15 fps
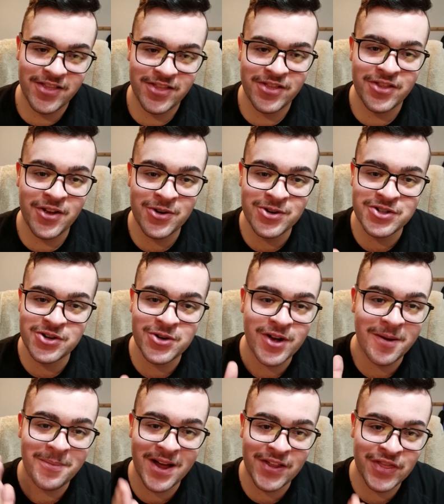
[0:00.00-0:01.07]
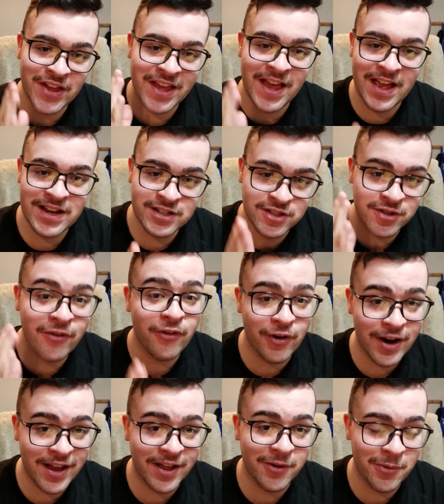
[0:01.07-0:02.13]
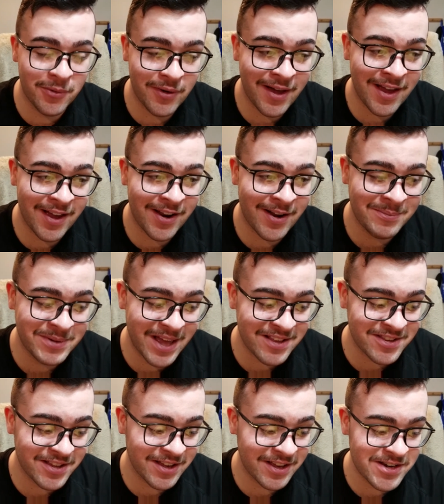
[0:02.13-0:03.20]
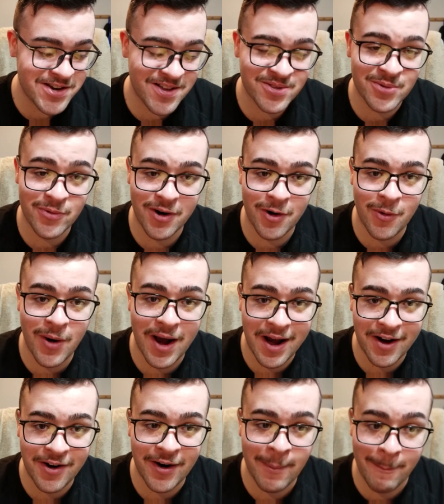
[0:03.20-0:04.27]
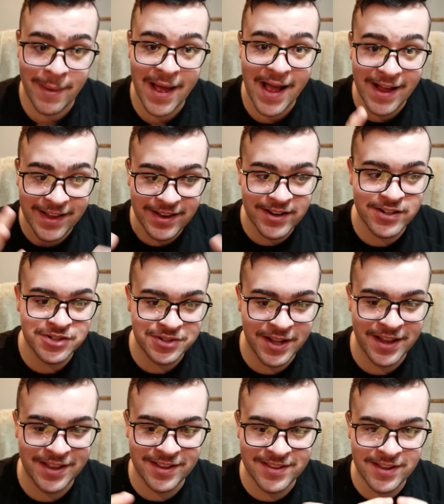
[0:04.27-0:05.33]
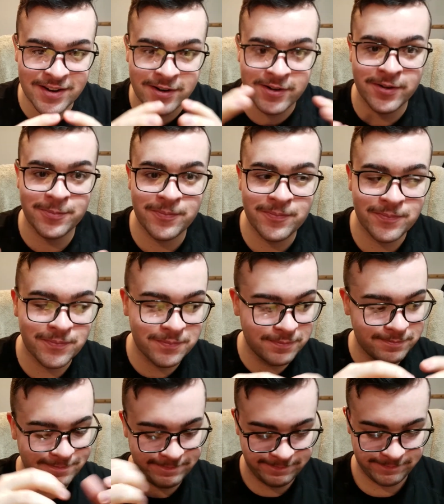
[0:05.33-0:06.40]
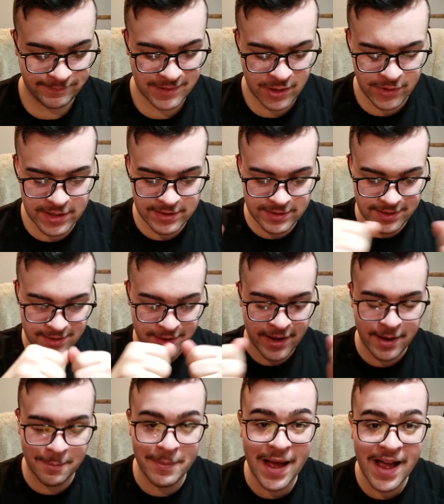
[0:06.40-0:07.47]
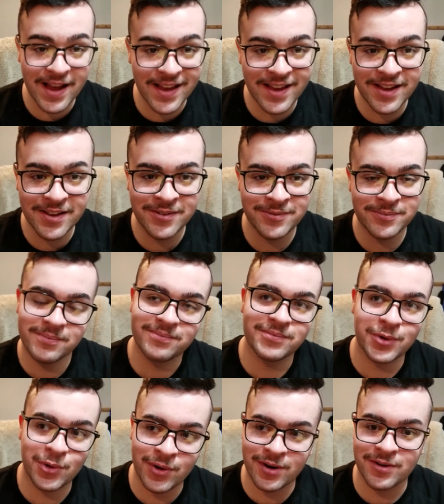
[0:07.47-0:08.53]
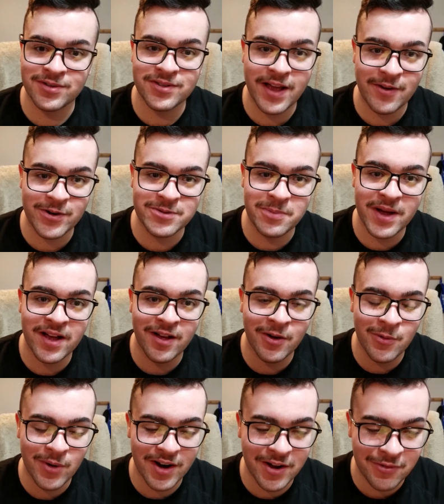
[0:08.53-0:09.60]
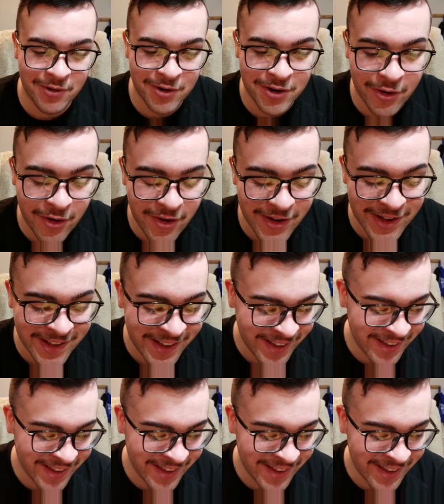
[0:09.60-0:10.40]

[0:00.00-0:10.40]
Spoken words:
No joke about the cage-free, and I'm guessing it doesn't require a package, like it's in a, what is it, like a baggie or a sandwich bag or whatever you call it.